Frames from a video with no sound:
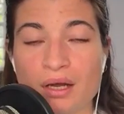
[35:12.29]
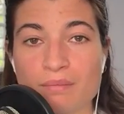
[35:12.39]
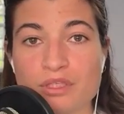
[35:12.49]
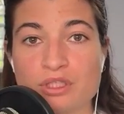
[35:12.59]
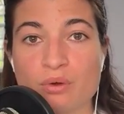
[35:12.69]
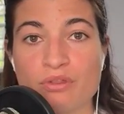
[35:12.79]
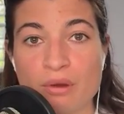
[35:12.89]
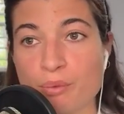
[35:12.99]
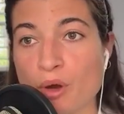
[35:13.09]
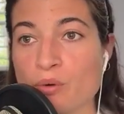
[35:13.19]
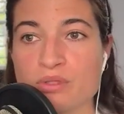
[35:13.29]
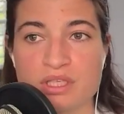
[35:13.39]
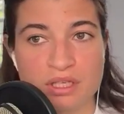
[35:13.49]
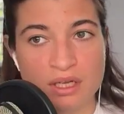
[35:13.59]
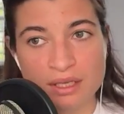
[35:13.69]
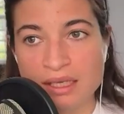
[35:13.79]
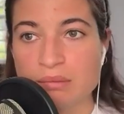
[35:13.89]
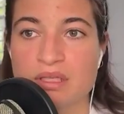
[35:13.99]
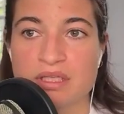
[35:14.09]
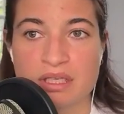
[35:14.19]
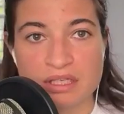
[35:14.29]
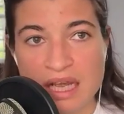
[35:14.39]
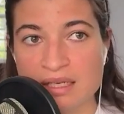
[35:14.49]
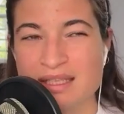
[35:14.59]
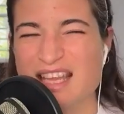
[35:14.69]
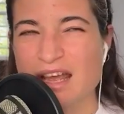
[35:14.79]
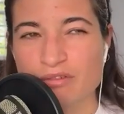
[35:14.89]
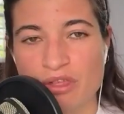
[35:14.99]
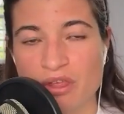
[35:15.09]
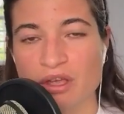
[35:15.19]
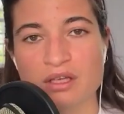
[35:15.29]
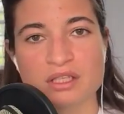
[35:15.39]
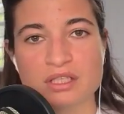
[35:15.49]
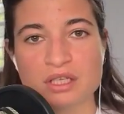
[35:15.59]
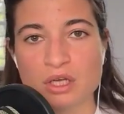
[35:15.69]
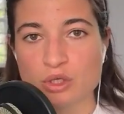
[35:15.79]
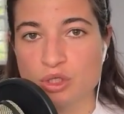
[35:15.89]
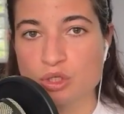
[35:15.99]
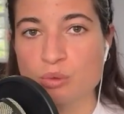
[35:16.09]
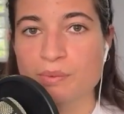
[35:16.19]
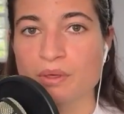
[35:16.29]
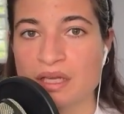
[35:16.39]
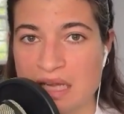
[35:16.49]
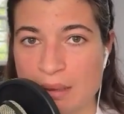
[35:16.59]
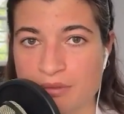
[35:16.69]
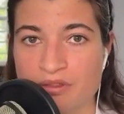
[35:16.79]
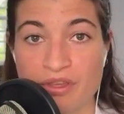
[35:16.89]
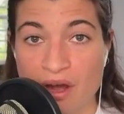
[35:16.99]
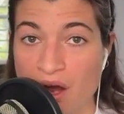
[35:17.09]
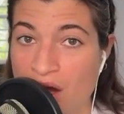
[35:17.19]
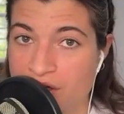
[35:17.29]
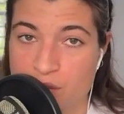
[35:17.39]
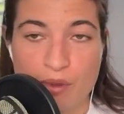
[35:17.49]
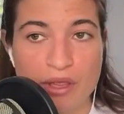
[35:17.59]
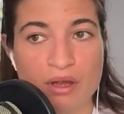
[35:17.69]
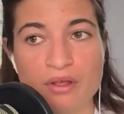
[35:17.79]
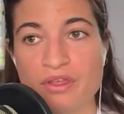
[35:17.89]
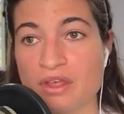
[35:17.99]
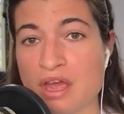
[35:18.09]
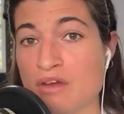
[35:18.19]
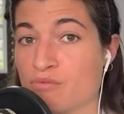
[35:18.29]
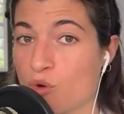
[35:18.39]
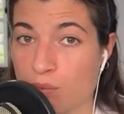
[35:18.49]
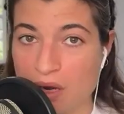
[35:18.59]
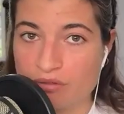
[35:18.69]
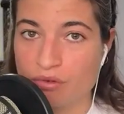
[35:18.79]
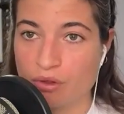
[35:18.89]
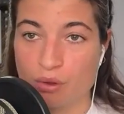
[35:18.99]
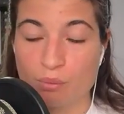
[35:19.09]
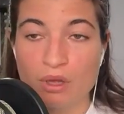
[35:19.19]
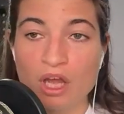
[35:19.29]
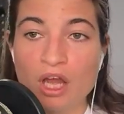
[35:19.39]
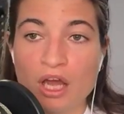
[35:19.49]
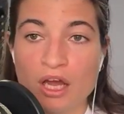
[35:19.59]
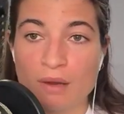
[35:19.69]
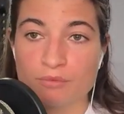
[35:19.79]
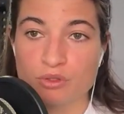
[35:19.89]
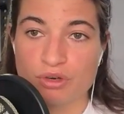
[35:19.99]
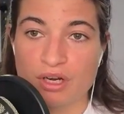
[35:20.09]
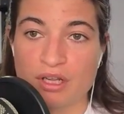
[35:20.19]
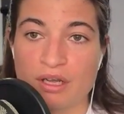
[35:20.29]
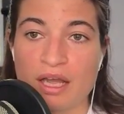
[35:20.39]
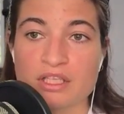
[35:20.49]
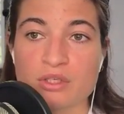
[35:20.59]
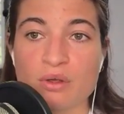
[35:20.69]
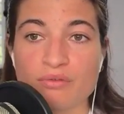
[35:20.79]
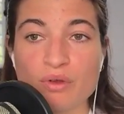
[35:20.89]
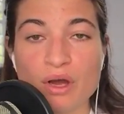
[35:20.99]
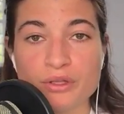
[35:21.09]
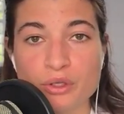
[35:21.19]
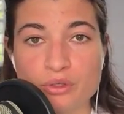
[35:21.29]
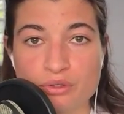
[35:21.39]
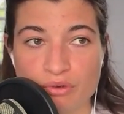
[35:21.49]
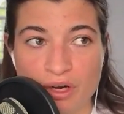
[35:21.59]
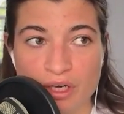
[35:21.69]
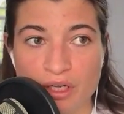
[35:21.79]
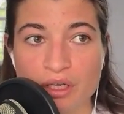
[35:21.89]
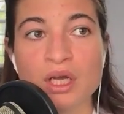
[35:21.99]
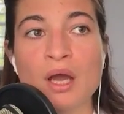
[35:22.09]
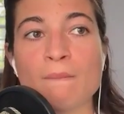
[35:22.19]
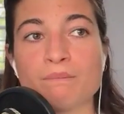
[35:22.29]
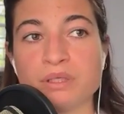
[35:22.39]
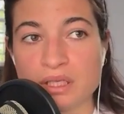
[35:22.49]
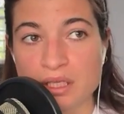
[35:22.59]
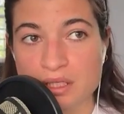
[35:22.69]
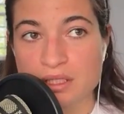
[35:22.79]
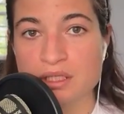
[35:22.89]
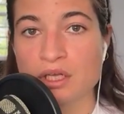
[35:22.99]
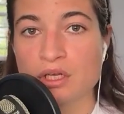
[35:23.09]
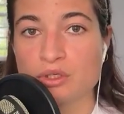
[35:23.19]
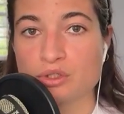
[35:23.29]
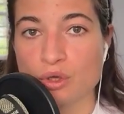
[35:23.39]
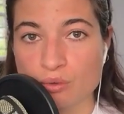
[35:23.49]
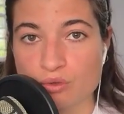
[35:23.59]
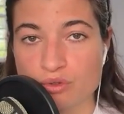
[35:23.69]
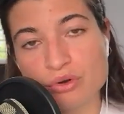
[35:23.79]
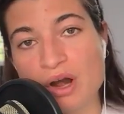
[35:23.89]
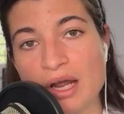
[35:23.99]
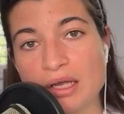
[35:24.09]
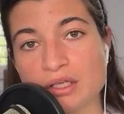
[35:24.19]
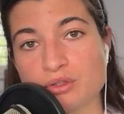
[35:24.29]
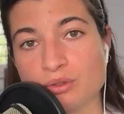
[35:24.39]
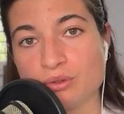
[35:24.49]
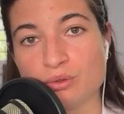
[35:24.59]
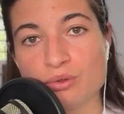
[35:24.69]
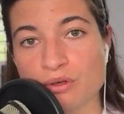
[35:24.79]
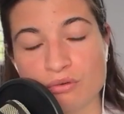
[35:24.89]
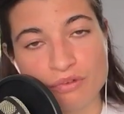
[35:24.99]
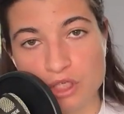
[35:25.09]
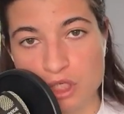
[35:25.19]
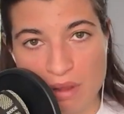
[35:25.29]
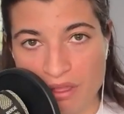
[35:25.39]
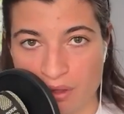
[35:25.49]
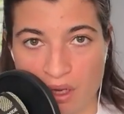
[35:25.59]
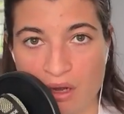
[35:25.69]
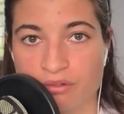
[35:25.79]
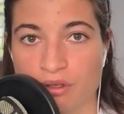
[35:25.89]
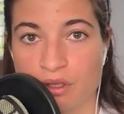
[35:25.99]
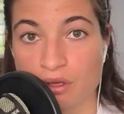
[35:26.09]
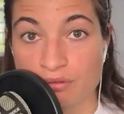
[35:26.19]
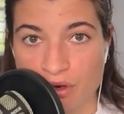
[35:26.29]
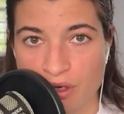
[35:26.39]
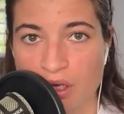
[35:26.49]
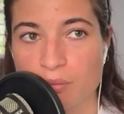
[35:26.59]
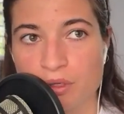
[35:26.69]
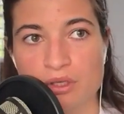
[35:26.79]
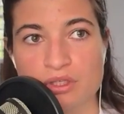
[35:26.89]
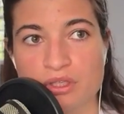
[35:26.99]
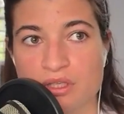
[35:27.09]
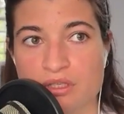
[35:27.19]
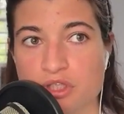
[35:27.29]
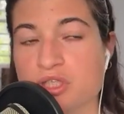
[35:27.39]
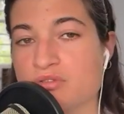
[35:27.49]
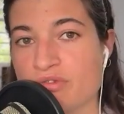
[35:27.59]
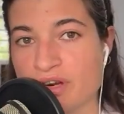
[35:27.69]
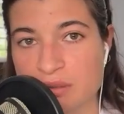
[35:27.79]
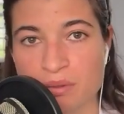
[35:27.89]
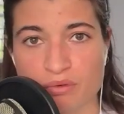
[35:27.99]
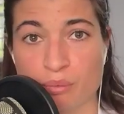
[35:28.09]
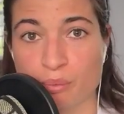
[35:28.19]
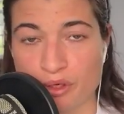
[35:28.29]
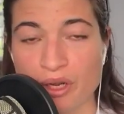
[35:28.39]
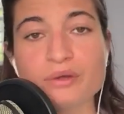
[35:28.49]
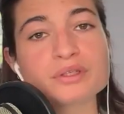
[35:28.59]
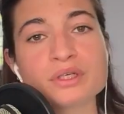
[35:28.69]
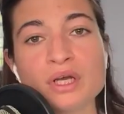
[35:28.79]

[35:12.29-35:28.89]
So their bones, their ligaments, their tendons, everything is super adapted. Their heart is bigger. They have more blood volume to running. And so if you are new to running, please don't try to do the Norwegian method after a year of running, because this is just a recipe for burnout.